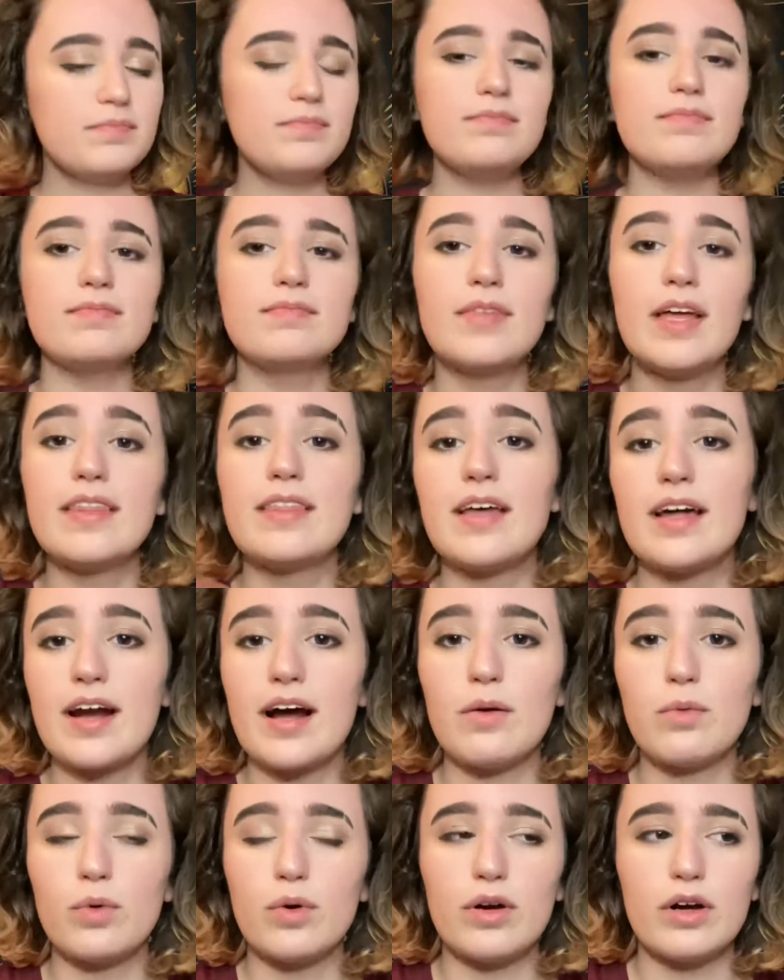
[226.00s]
And then I
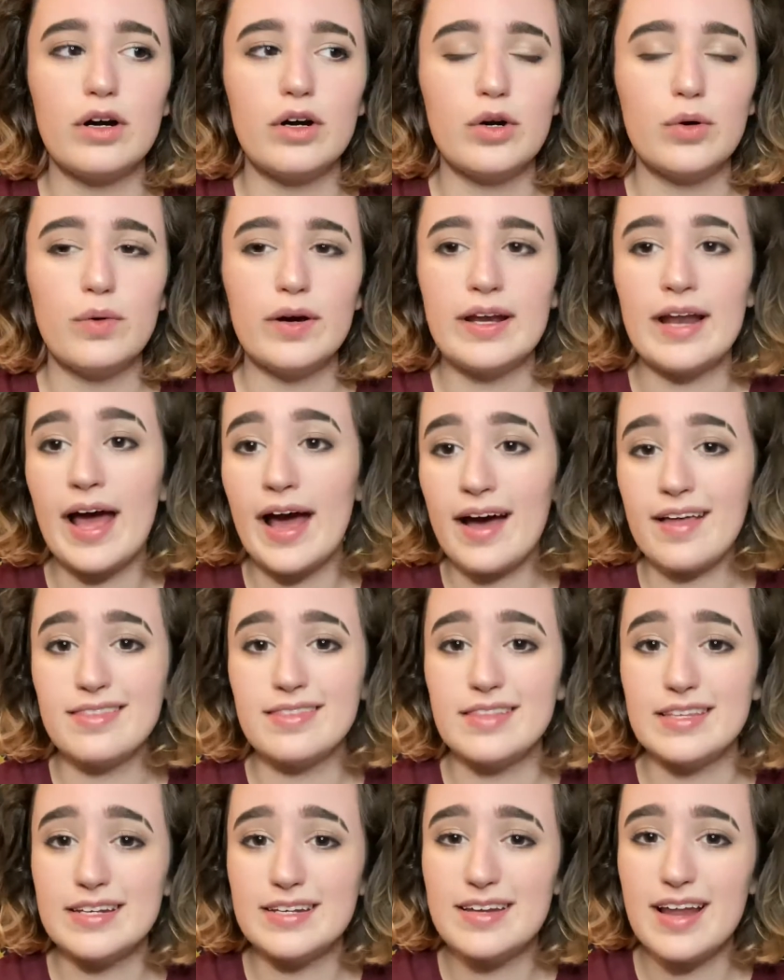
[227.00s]
will go and add
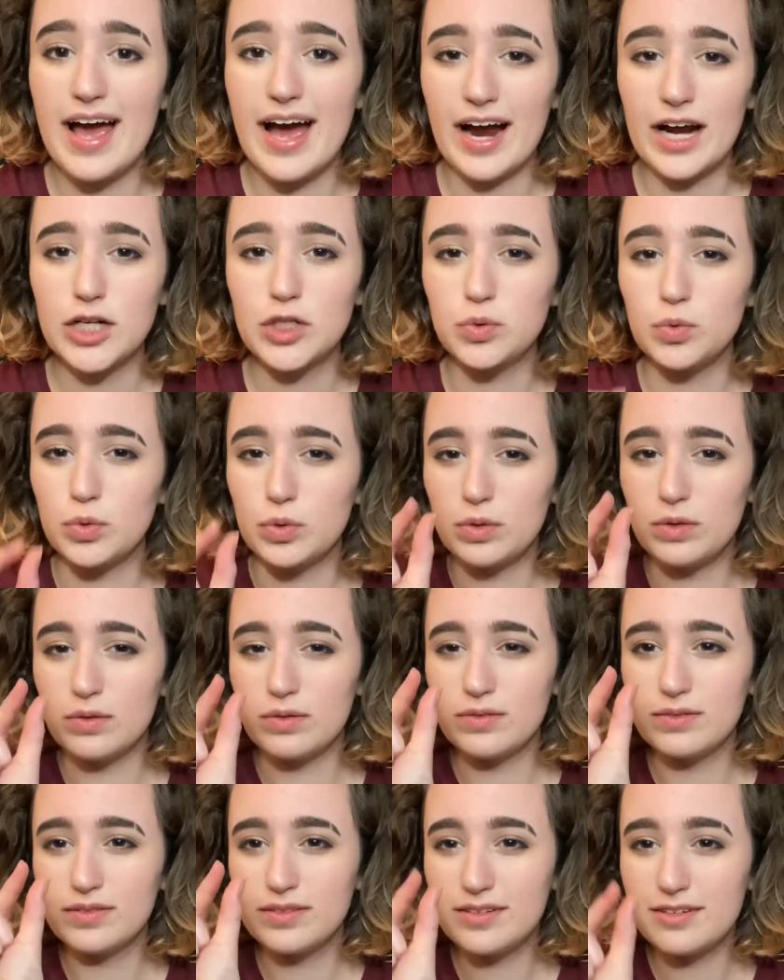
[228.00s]
the actual
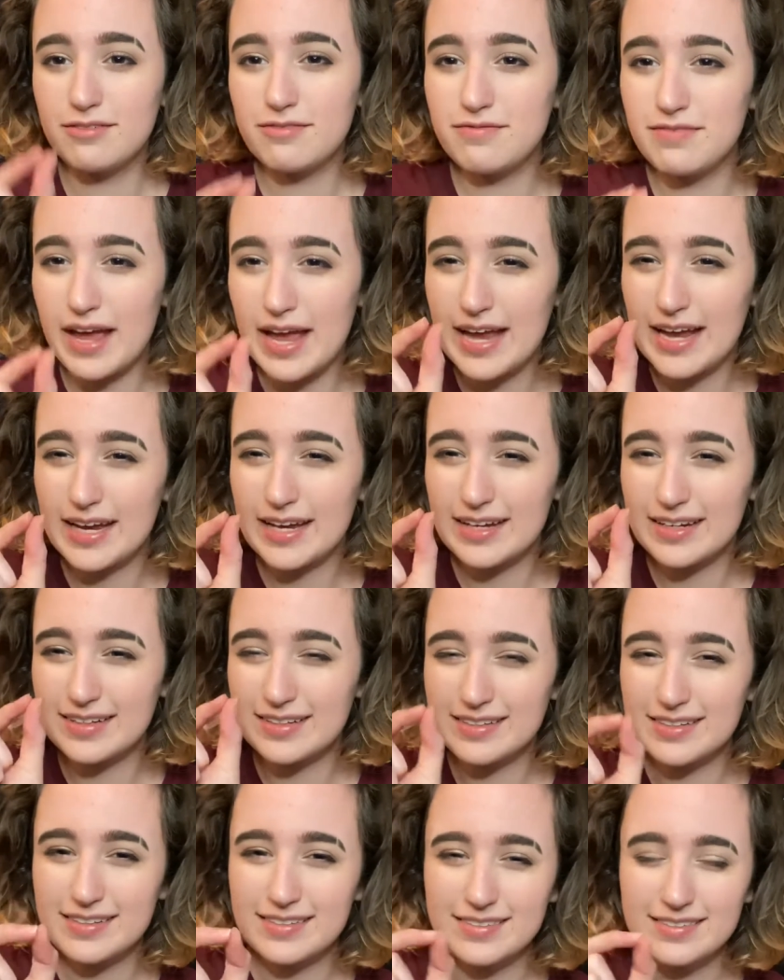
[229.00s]
fang,
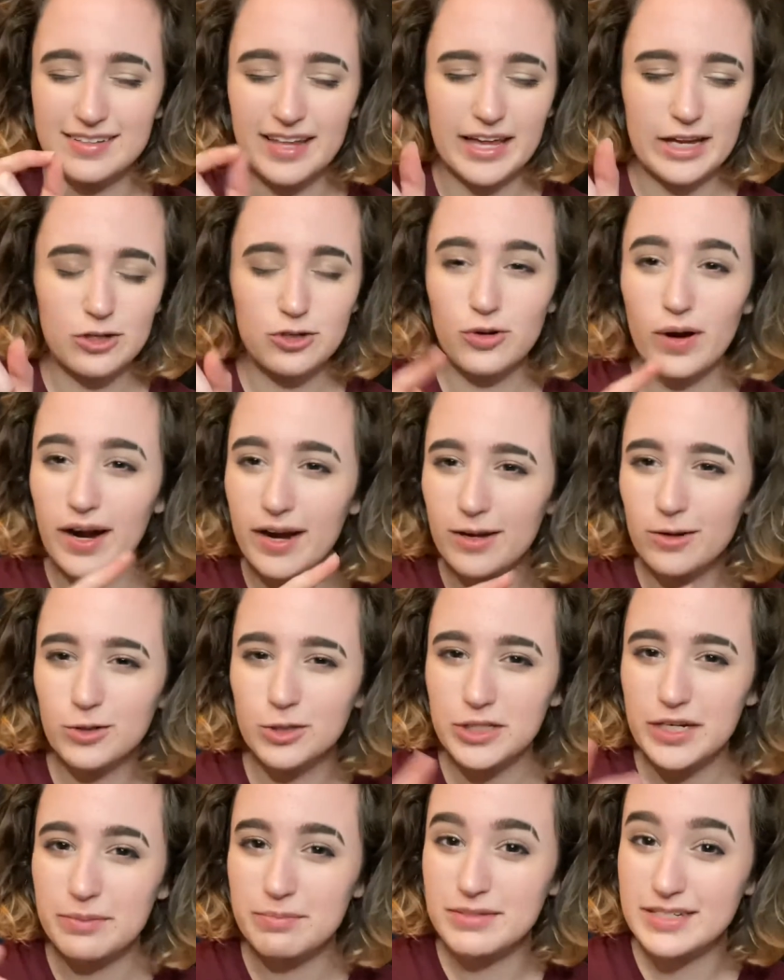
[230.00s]
like triangle
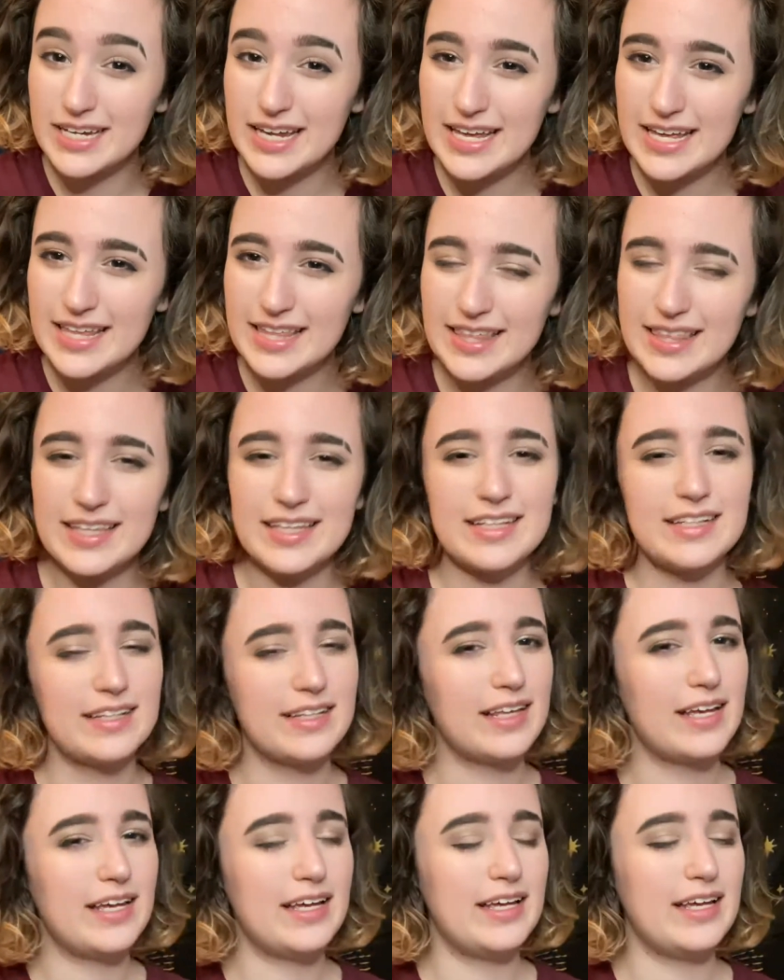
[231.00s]
shaped teeth
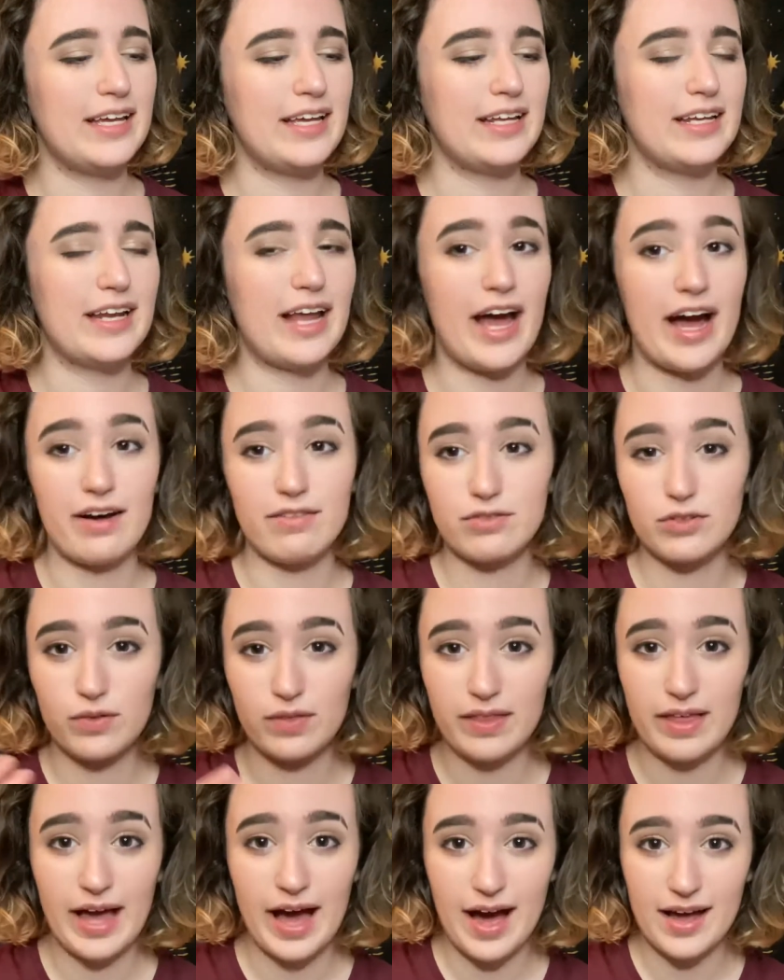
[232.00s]
in after
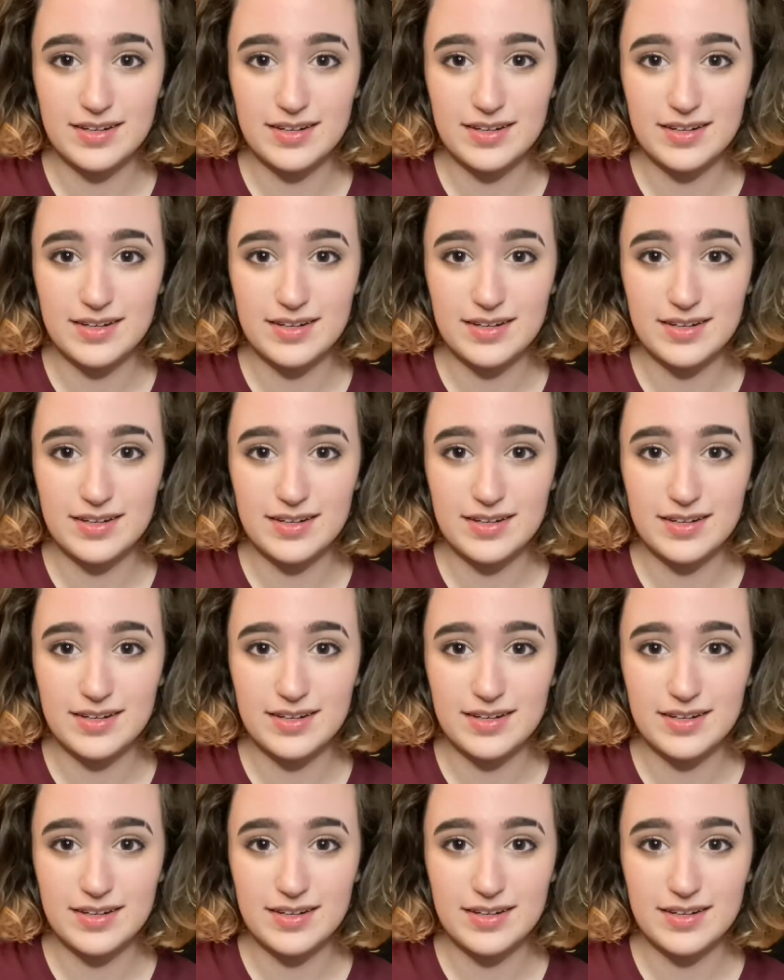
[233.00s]
that.